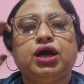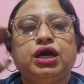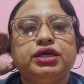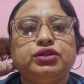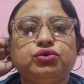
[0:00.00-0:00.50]

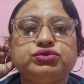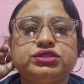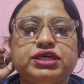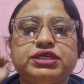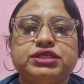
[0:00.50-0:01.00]
in those
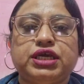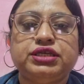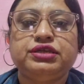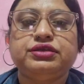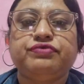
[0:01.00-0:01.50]
days,
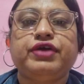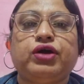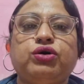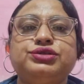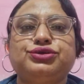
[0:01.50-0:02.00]
inn were
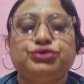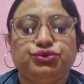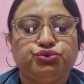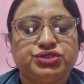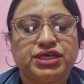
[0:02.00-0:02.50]
also
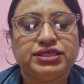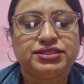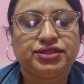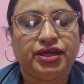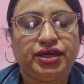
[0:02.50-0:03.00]
used as
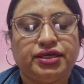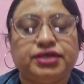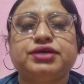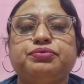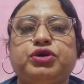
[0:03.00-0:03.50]

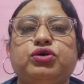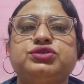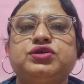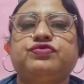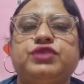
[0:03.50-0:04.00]
theatre because of